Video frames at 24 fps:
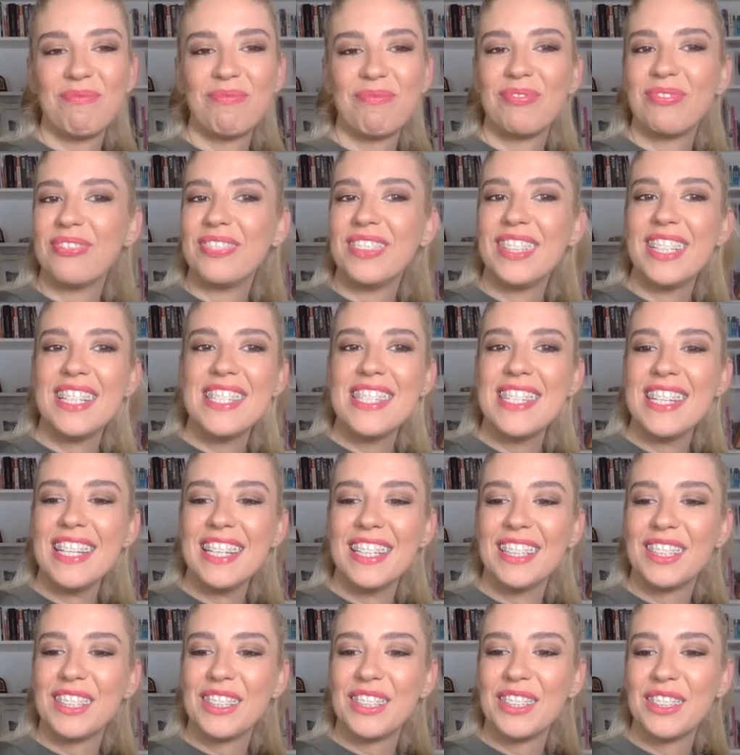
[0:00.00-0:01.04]
That's
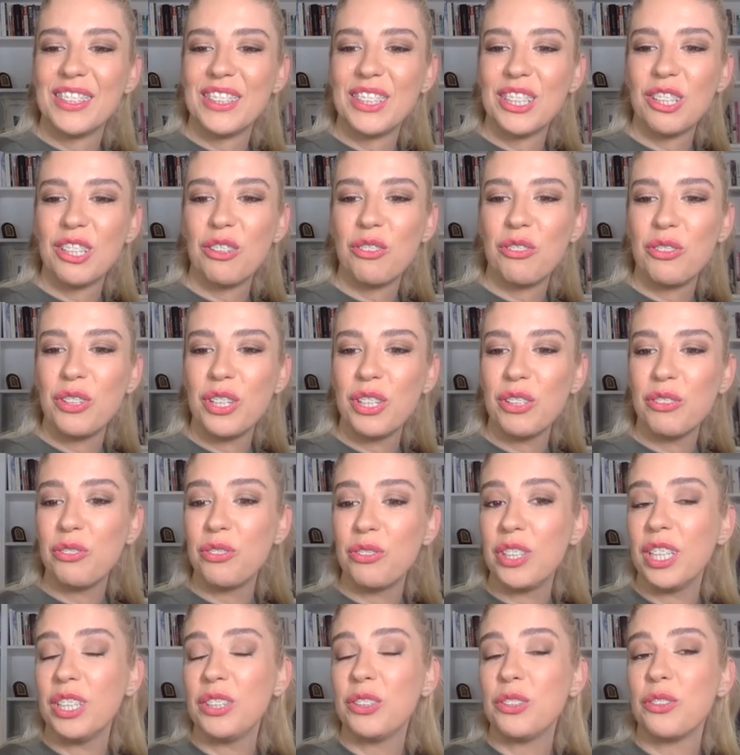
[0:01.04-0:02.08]
it. Feel
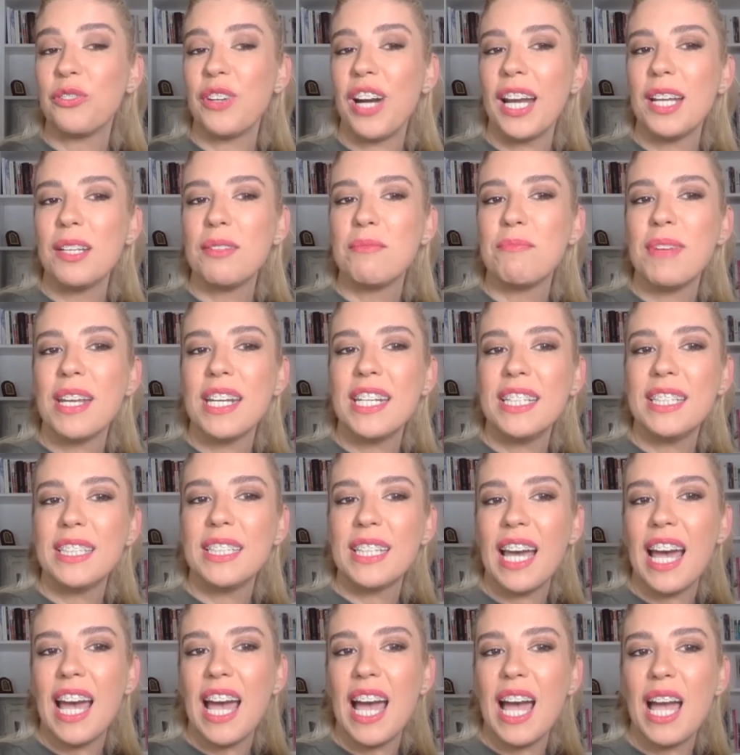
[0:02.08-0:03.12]
free to write me
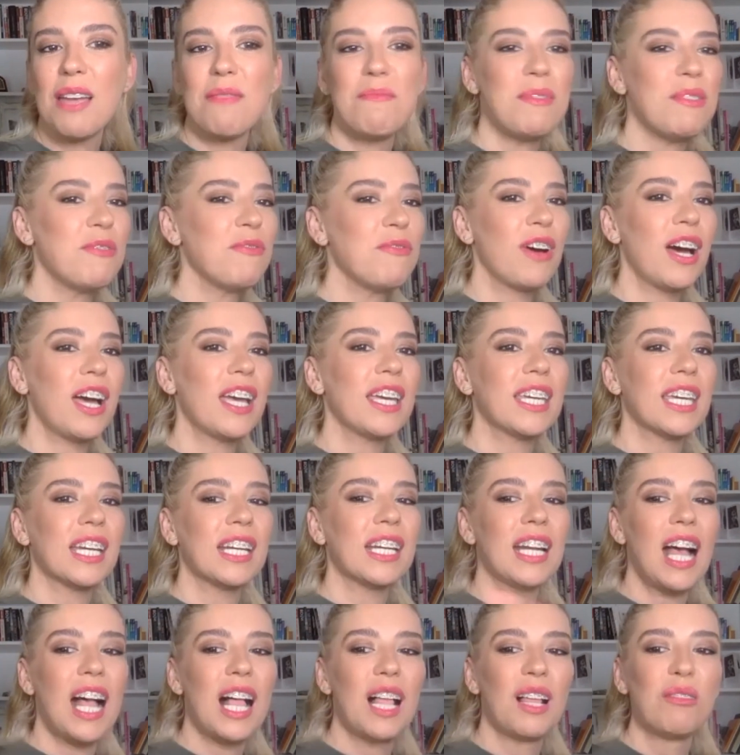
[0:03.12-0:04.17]
anytime. If I can
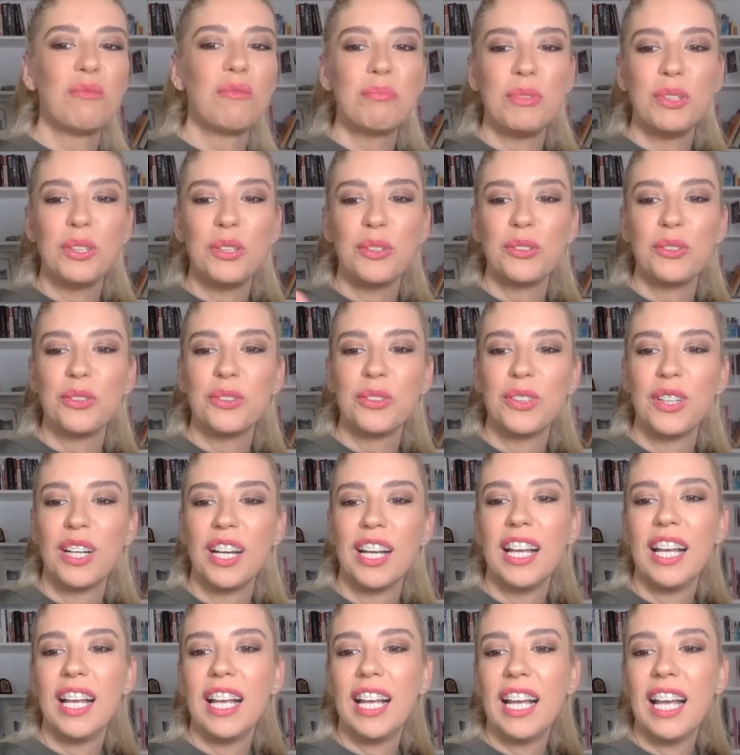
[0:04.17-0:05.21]
help you,
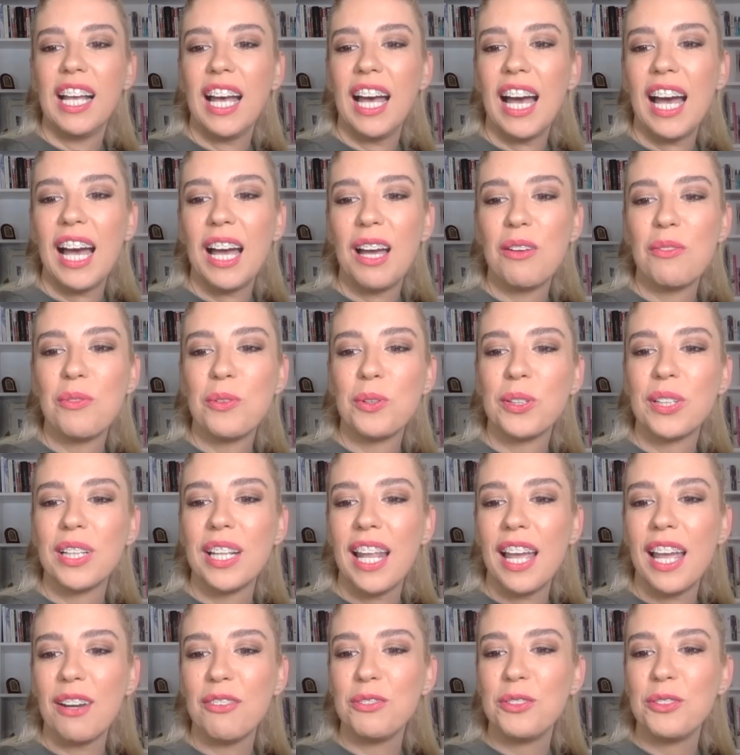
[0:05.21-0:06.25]
I would
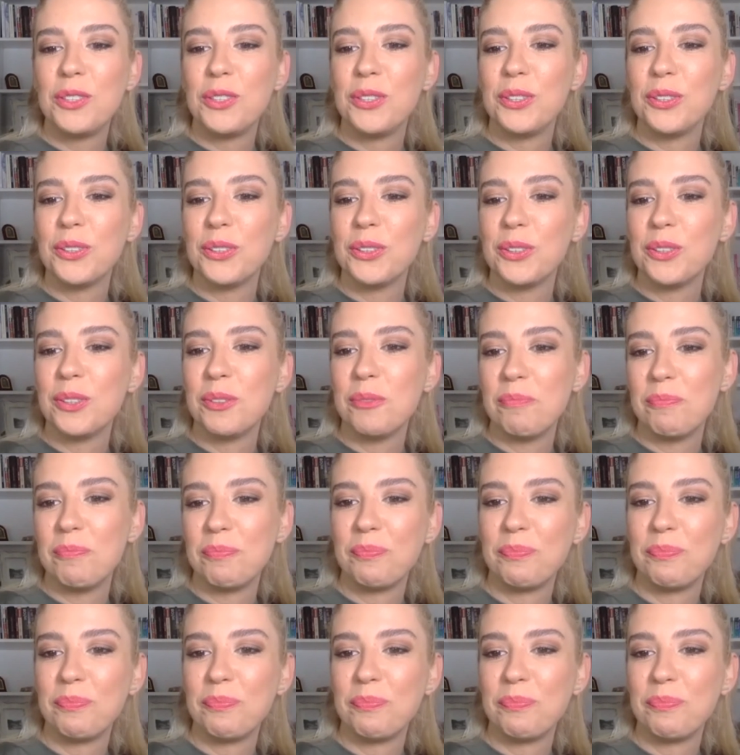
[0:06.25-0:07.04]
love to.